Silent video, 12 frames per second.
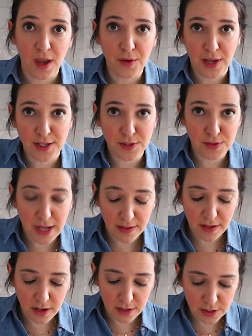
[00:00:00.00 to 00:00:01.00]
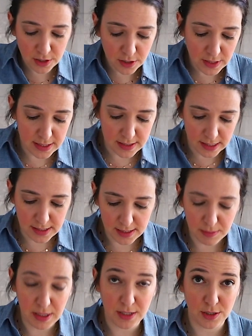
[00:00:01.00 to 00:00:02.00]
Okay, so now that our dough is
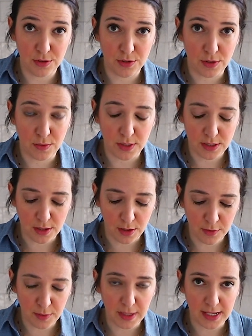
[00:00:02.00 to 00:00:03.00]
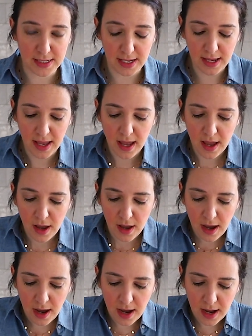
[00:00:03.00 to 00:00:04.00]
nicely mixed, you don't want to overmix it.
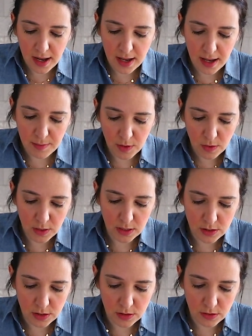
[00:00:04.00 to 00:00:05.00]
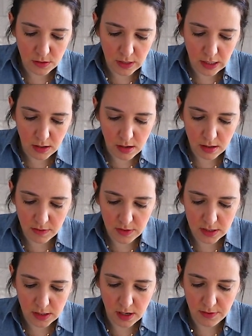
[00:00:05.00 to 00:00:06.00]
I am going to get all of
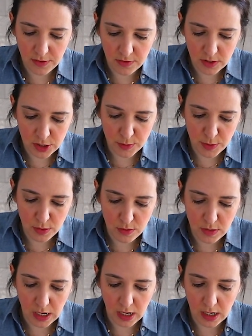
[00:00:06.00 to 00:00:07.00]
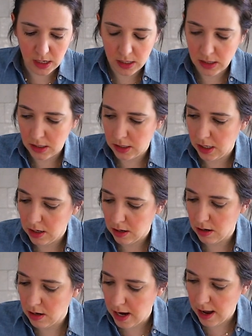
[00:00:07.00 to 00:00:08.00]
this off of the spoon and kind of
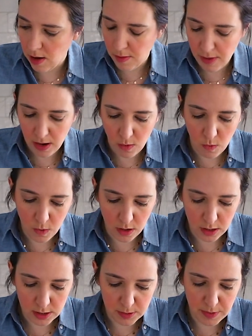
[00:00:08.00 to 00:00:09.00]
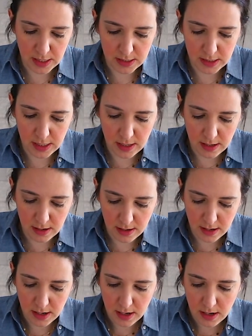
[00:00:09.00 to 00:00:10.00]
clear out my workspace here.